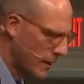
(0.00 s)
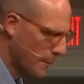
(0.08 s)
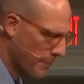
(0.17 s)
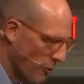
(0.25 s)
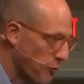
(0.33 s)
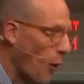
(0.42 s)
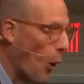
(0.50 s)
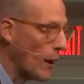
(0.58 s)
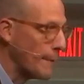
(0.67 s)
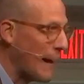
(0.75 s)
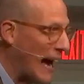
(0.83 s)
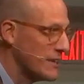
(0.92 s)

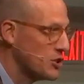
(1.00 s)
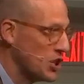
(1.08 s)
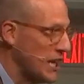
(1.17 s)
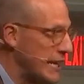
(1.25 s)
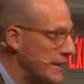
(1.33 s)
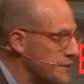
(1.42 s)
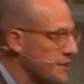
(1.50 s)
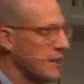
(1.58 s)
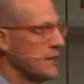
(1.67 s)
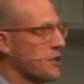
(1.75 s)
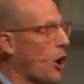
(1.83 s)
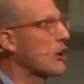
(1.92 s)
performed by Jesus are